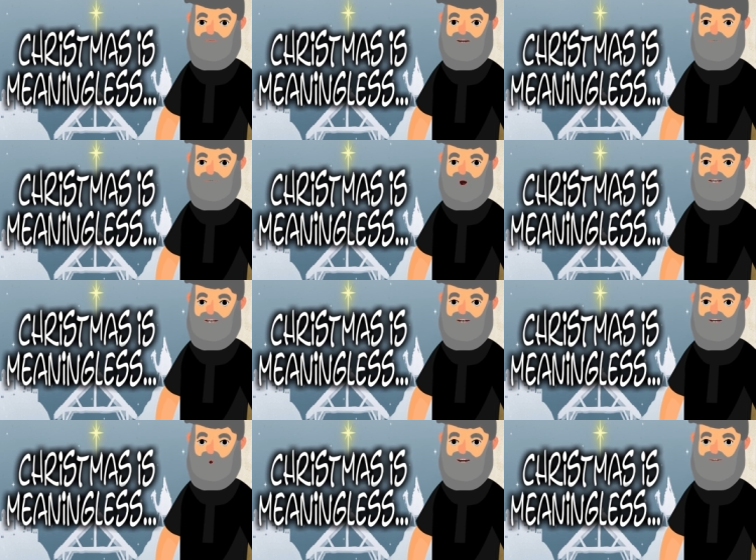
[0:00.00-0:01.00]

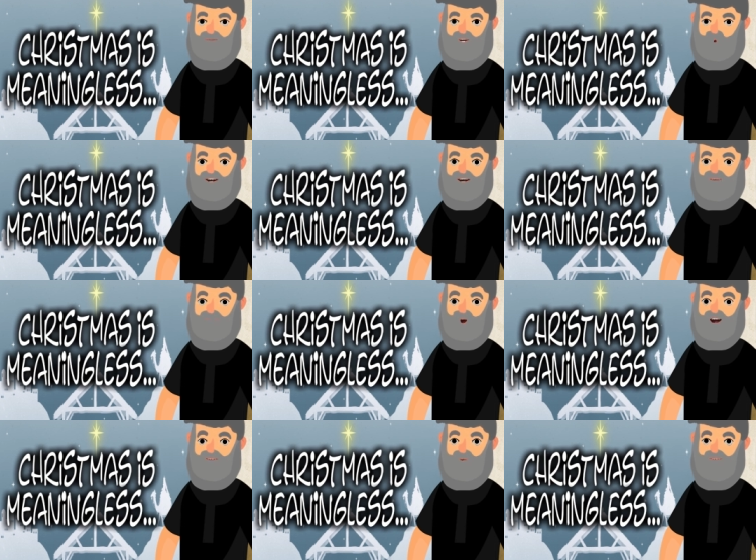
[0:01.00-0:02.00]
Embracing Christmas with the
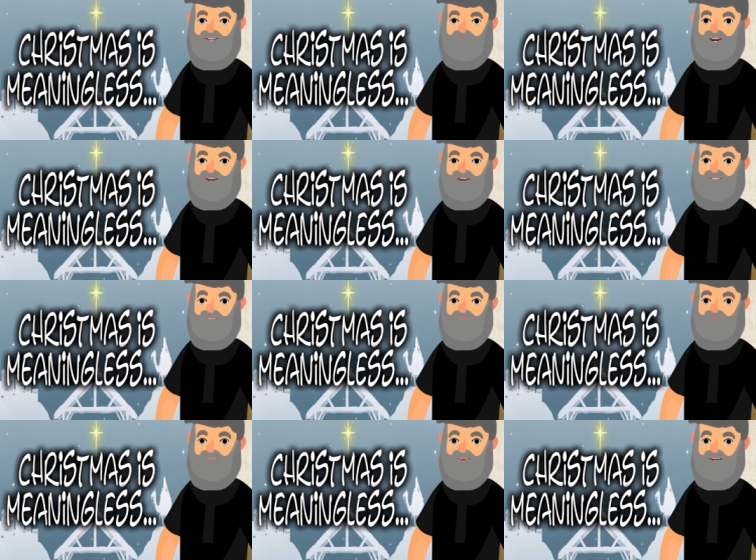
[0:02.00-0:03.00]
proper perspective,
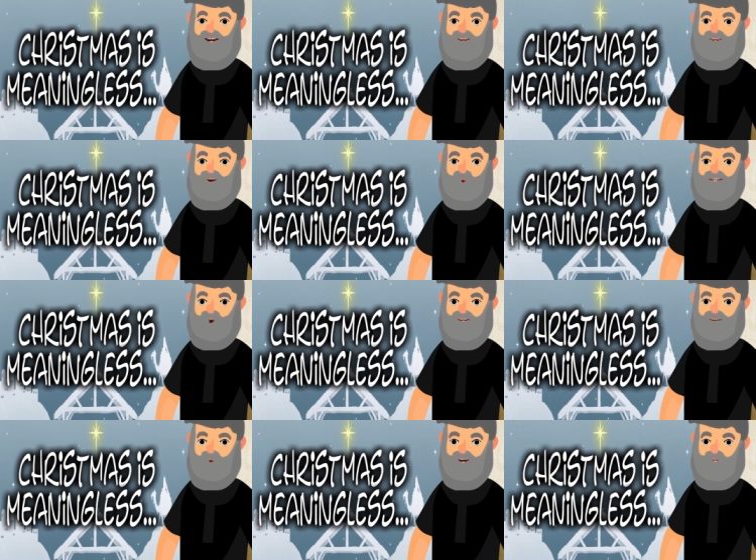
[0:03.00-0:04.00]
can turn your
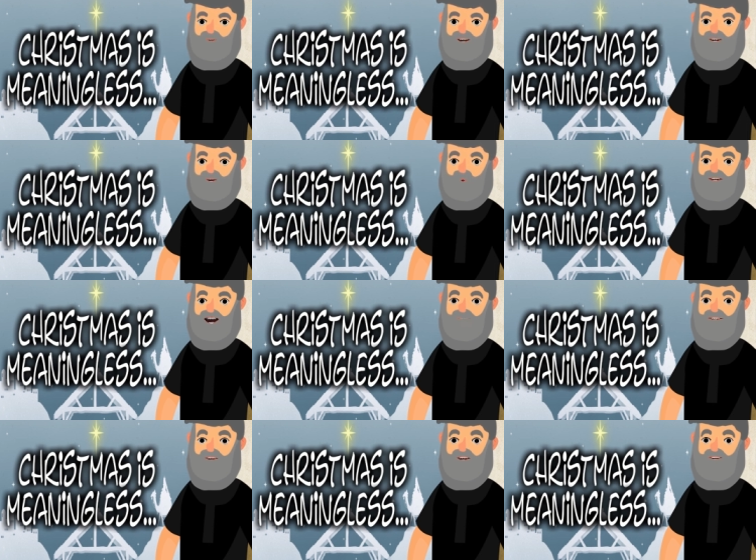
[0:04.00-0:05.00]
depression into
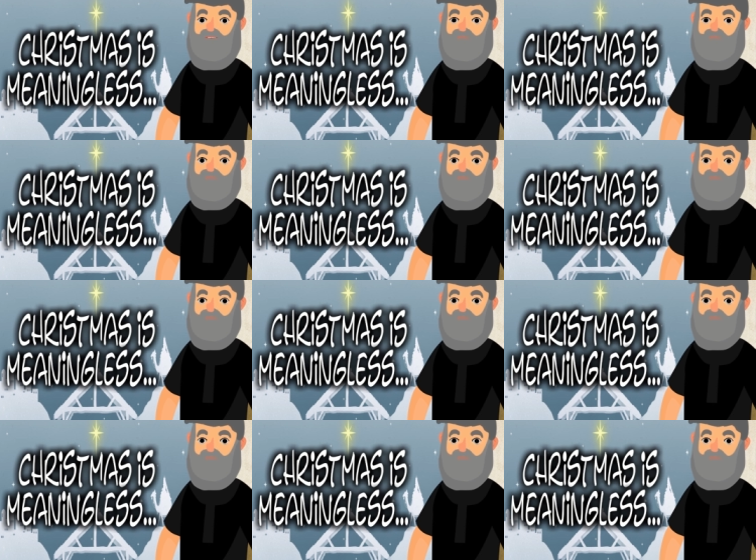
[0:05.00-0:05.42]
happiness.